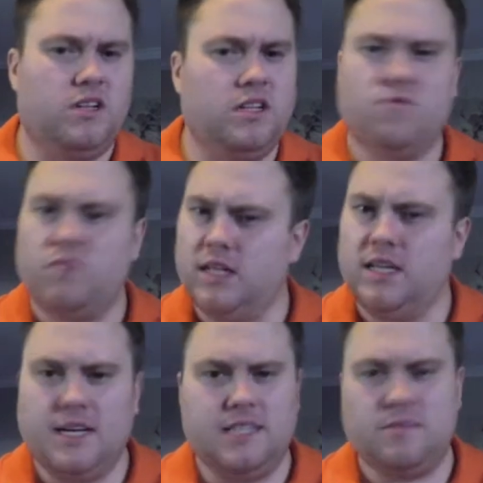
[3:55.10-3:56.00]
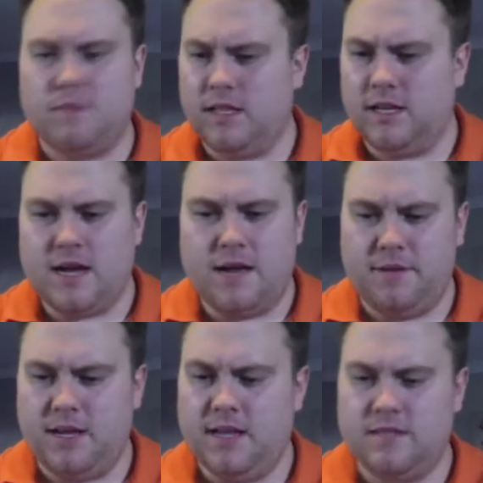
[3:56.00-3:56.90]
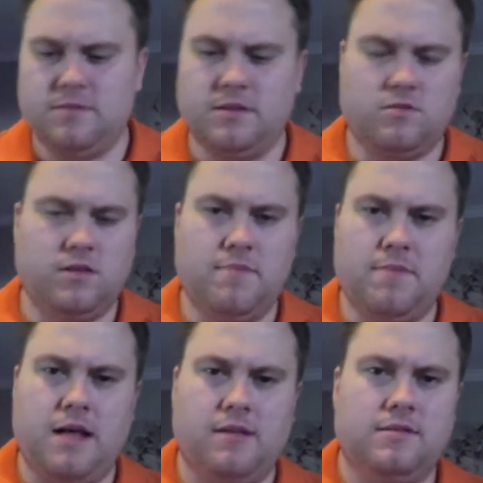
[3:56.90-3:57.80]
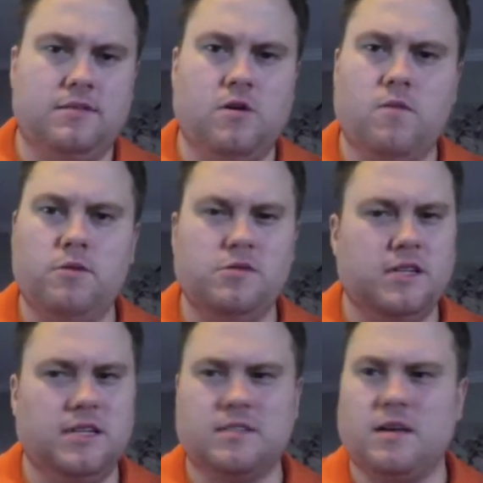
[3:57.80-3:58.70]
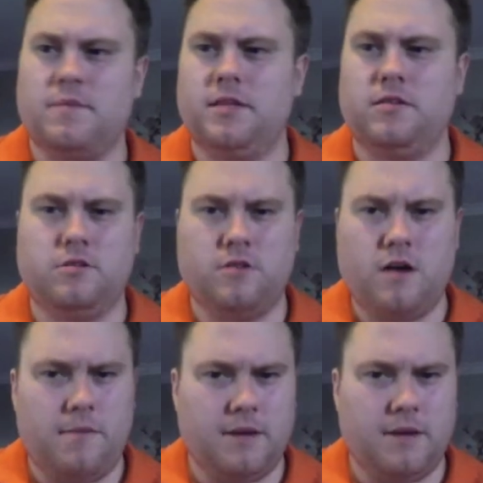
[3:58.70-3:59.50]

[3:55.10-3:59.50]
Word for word: really, really nice smelling IPA. Smells really balanced, no booziness coming through. I'm